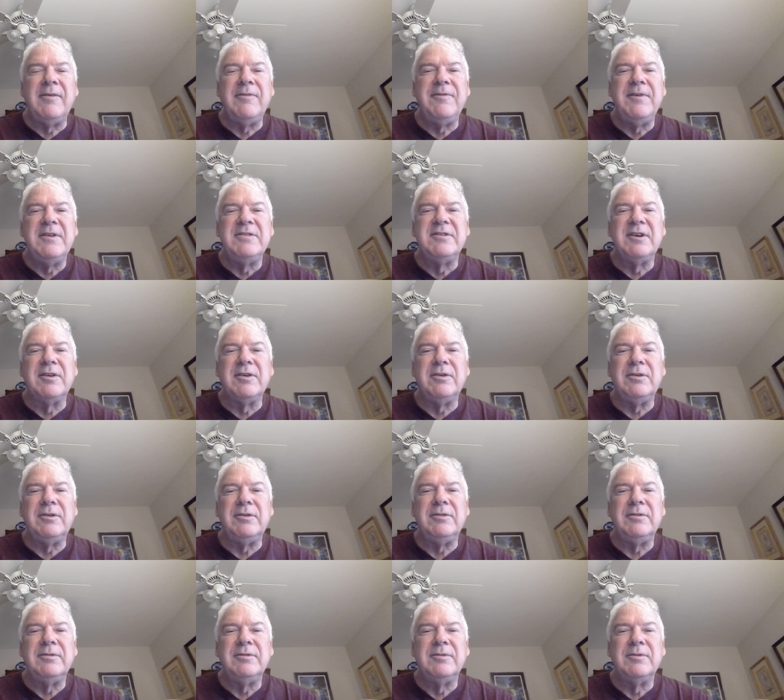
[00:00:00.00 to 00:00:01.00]

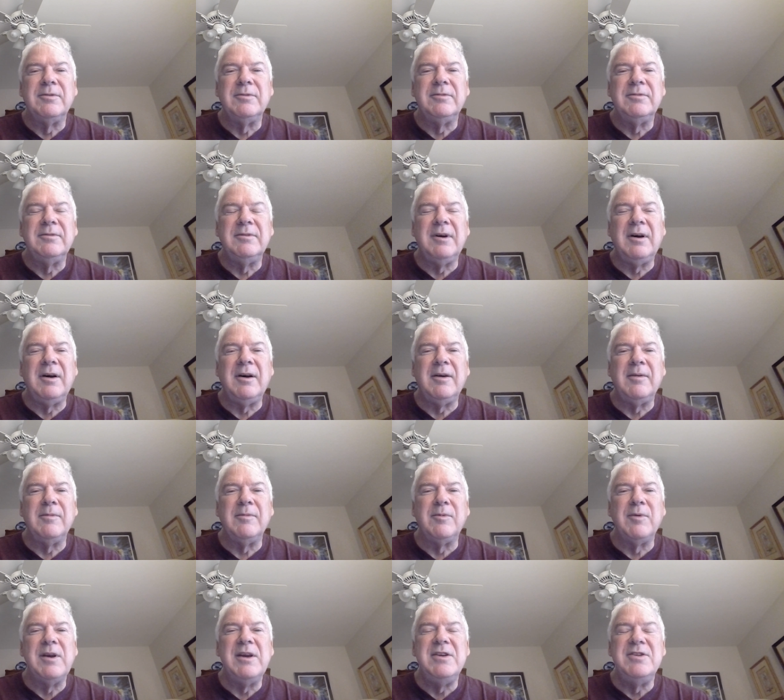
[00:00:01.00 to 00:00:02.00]
physical
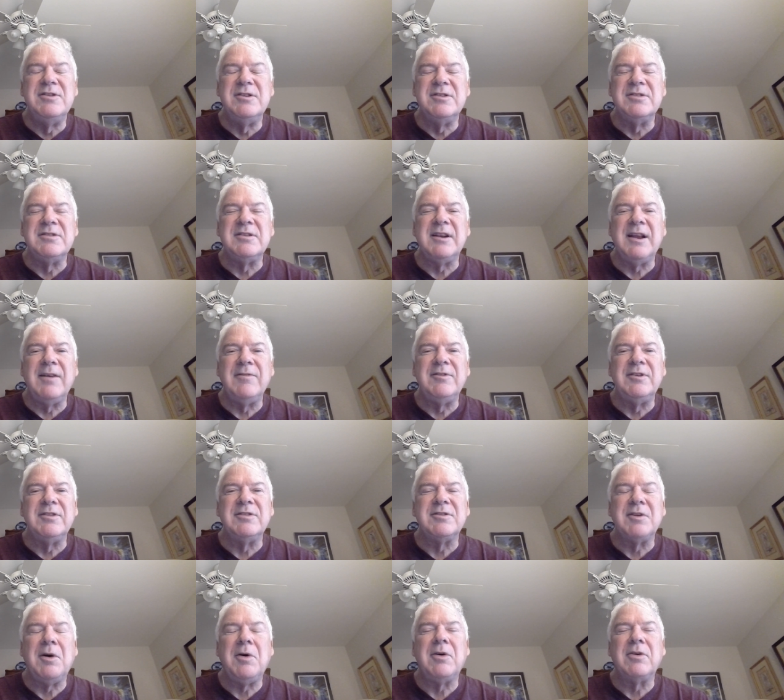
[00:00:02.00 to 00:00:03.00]
regions that I've
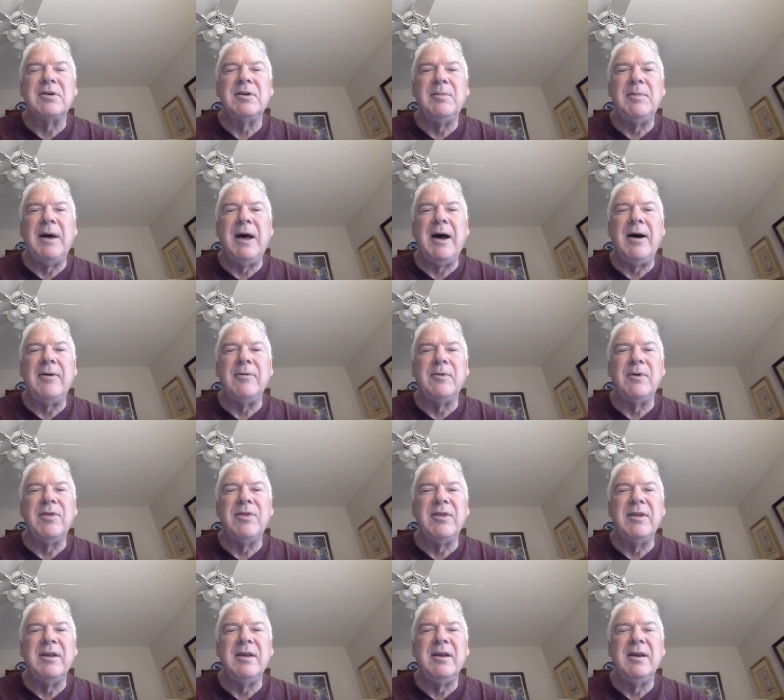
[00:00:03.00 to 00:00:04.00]
just talked about,
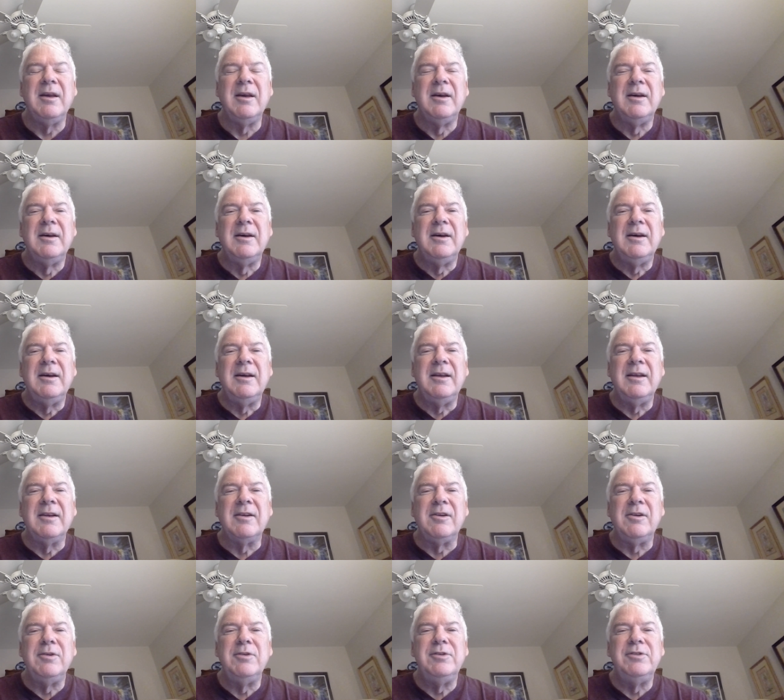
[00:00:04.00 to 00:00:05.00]
with the
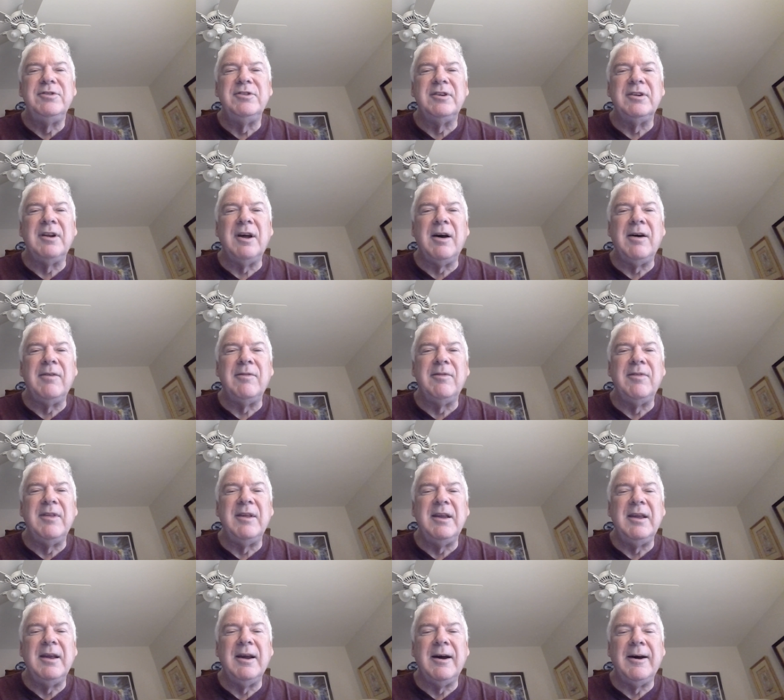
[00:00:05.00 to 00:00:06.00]
inclusion of
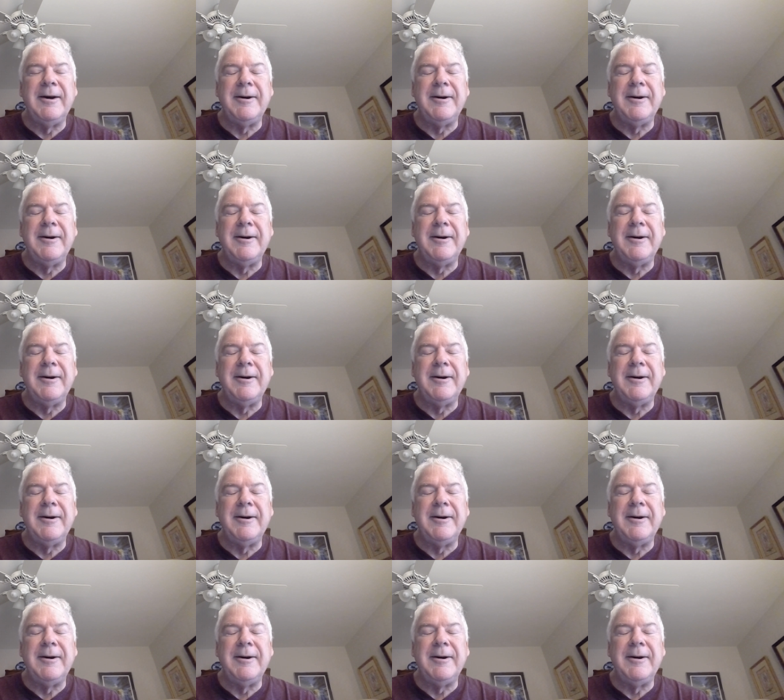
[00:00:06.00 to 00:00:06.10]
the